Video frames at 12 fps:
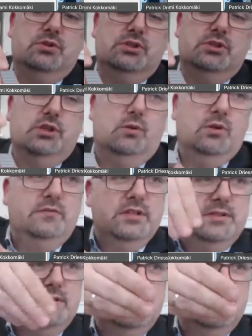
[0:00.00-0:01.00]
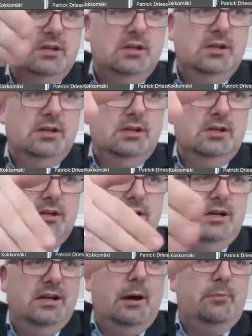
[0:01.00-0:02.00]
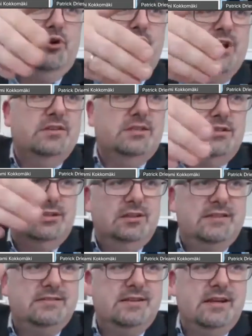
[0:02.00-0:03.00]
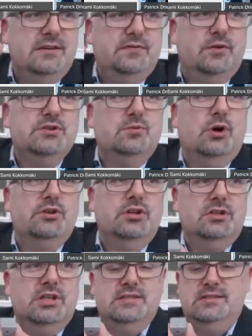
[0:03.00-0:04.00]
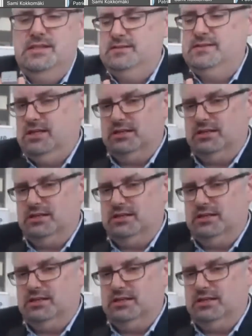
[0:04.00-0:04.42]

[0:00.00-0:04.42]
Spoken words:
So if it's a labyrinth, let's say it, for the water, it's easier.